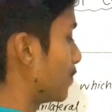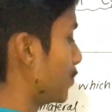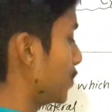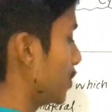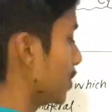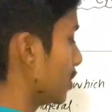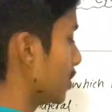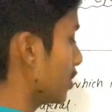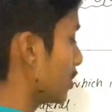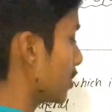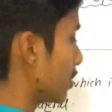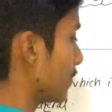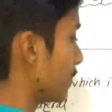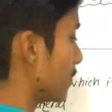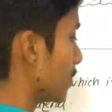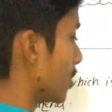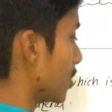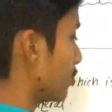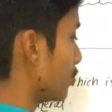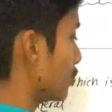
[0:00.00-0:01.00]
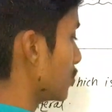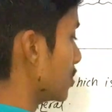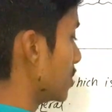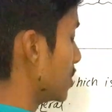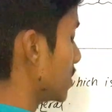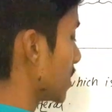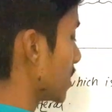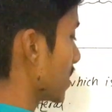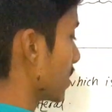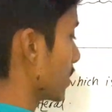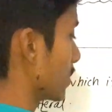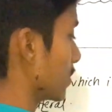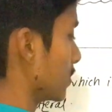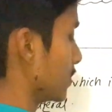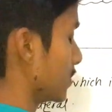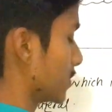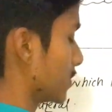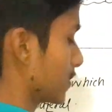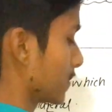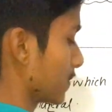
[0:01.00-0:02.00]
pair of opposite
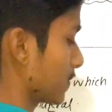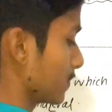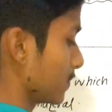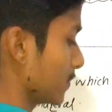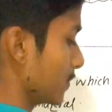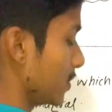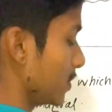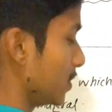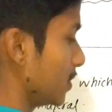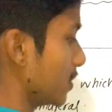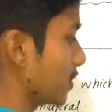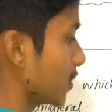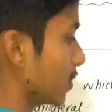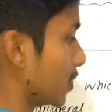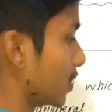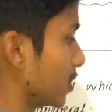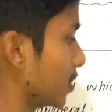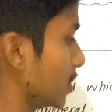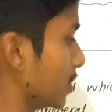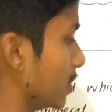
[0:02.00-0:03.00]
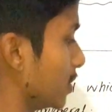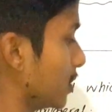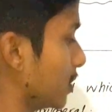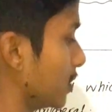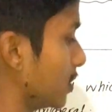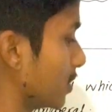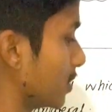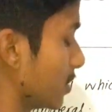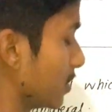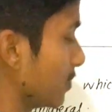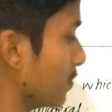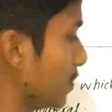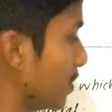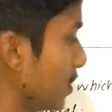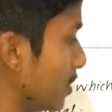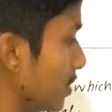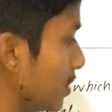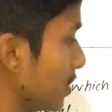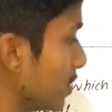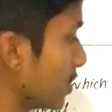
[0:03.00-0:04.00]
angles is 180 degree,
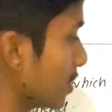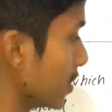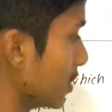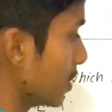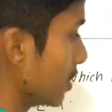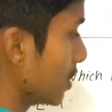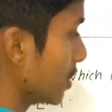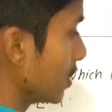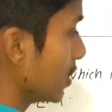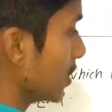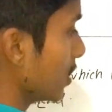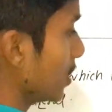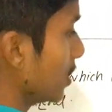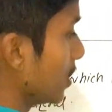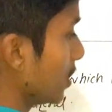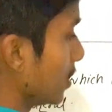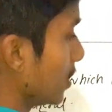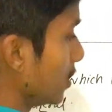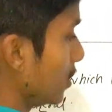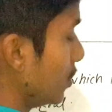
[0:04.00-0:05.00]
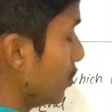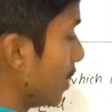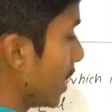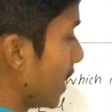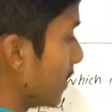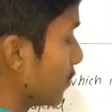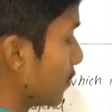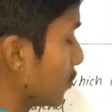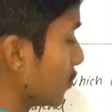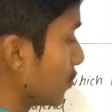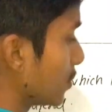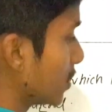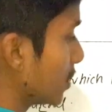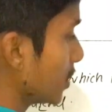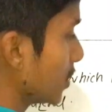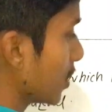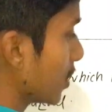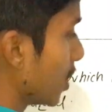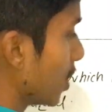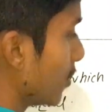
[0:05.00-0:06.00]
means you have to
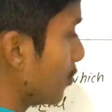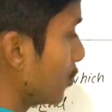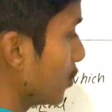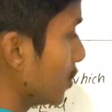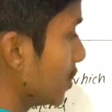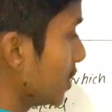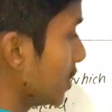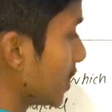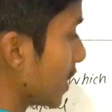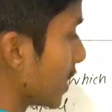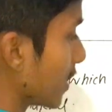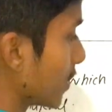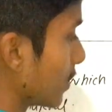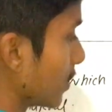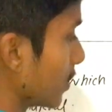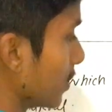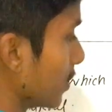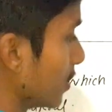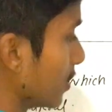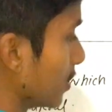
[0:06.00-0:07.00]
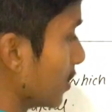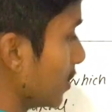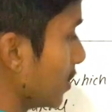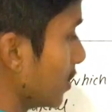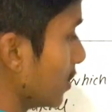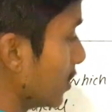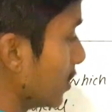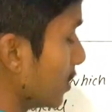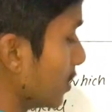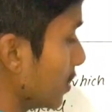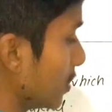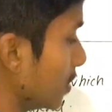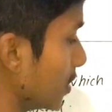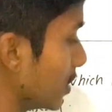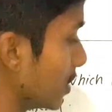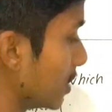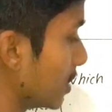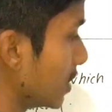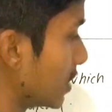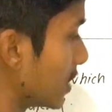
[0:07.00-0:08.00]
take opposite angle. Here
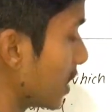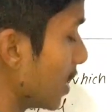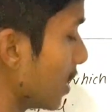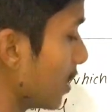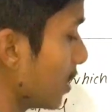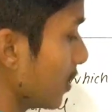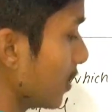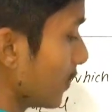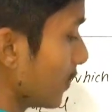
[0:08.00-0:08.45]
theta